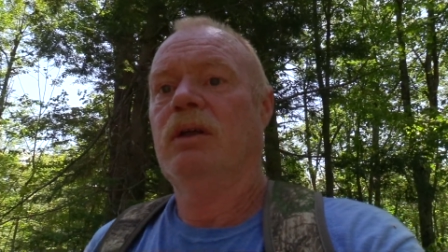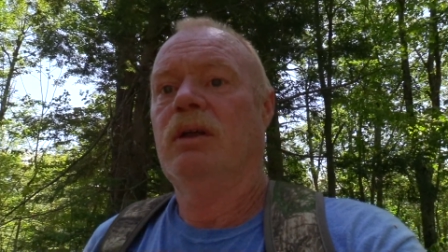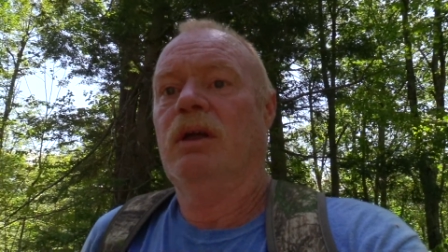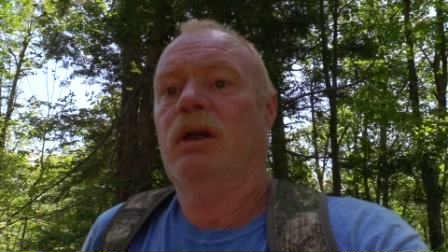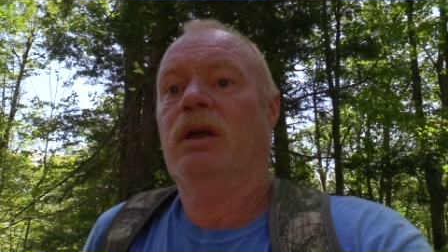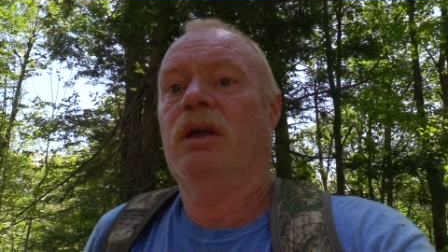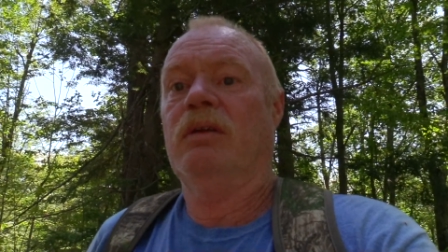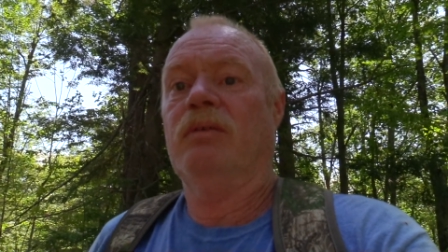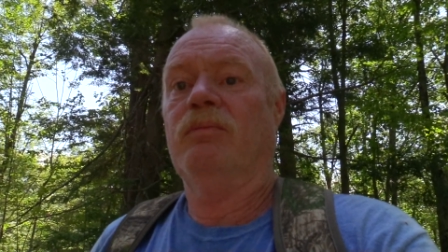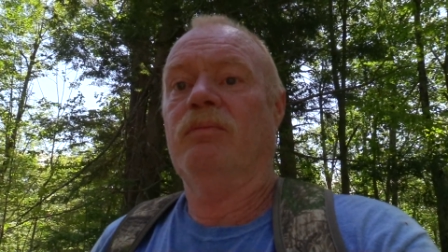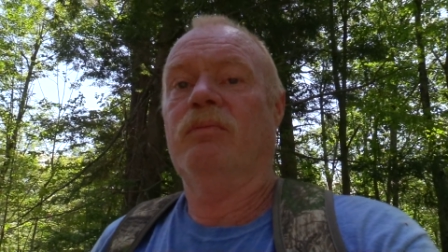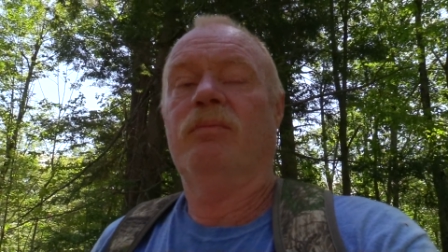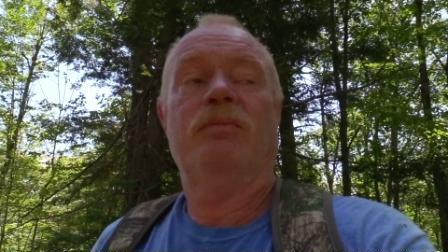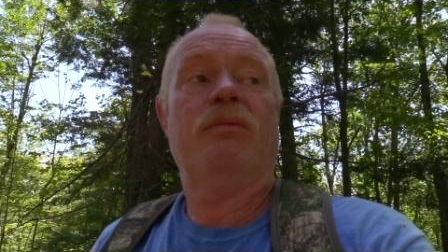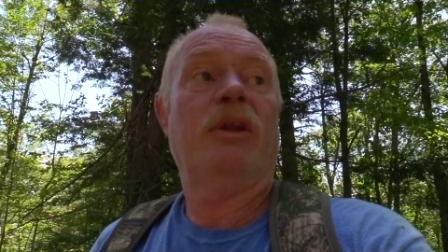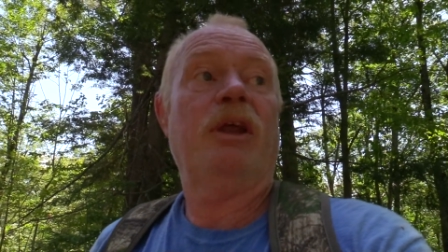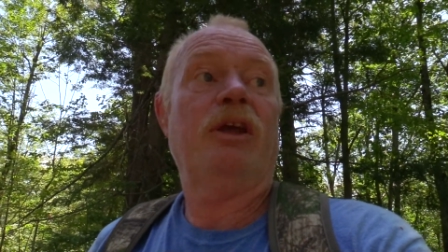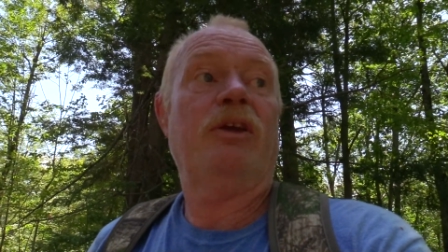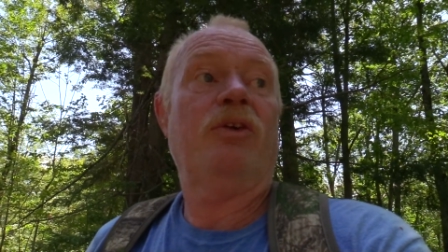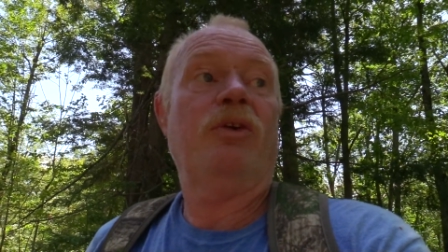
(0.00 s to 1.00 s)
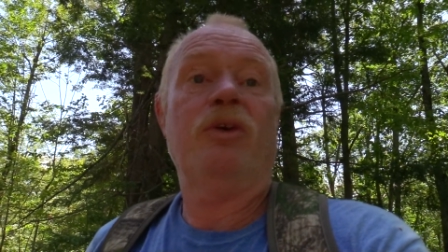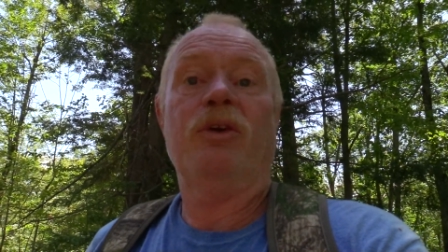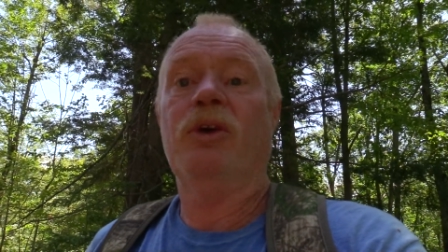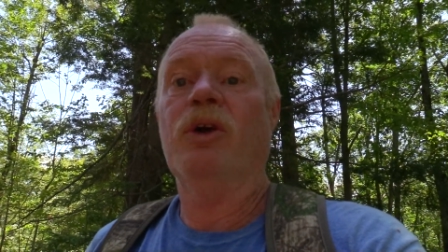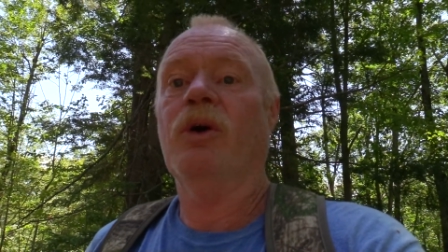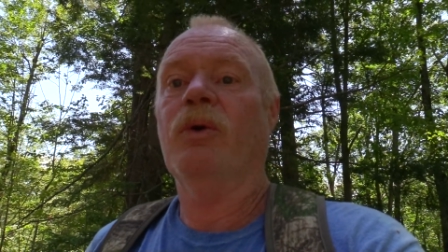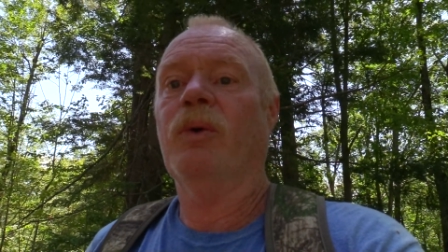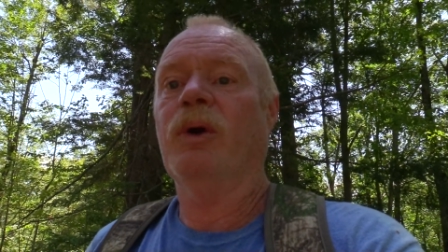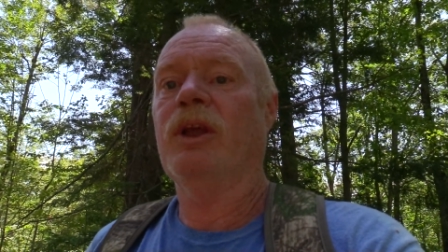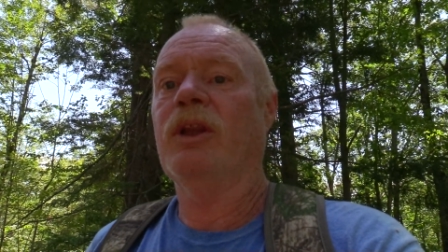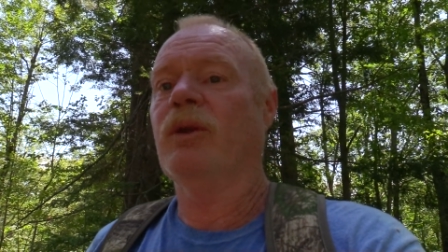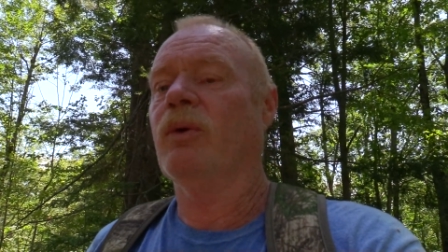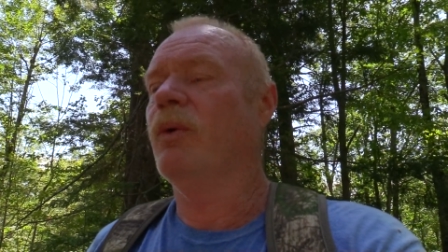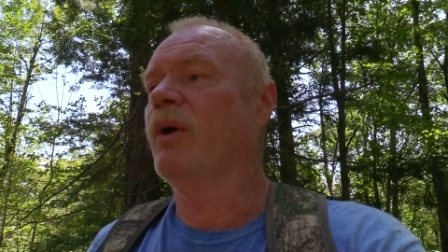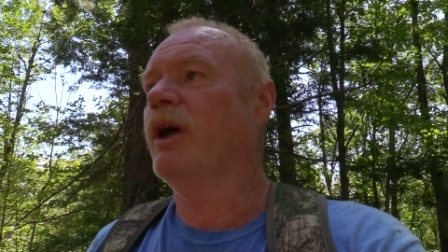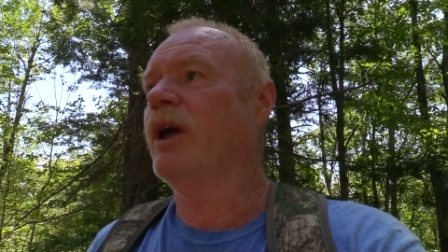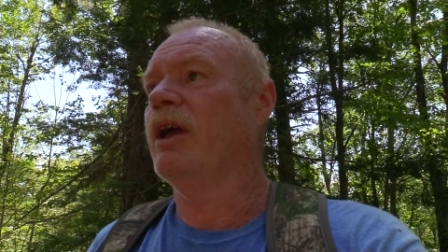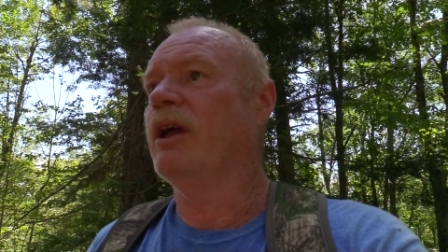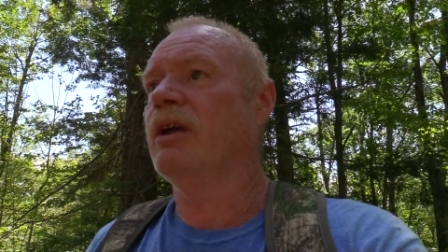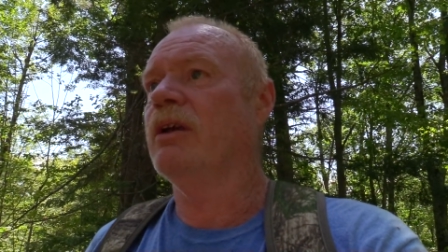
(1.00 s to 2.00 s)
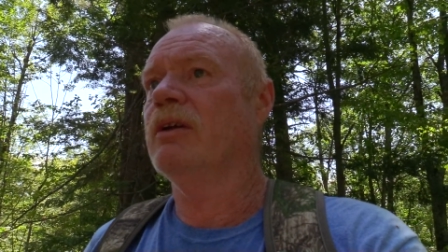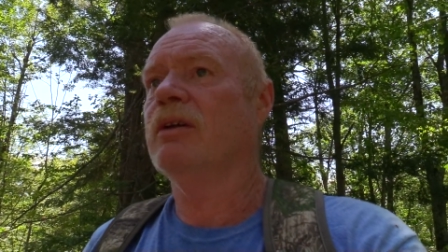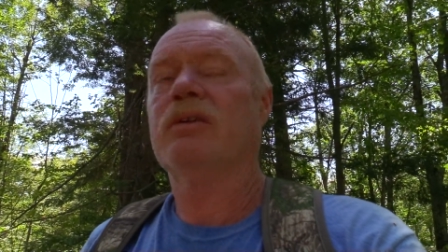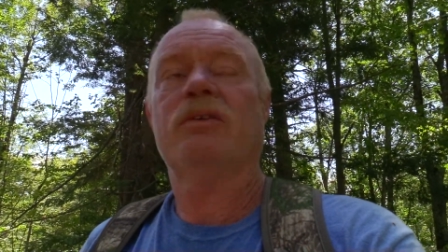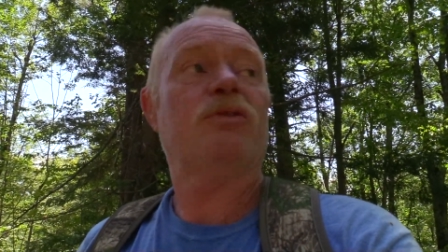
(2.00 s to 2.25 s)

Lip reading: and they could go either way.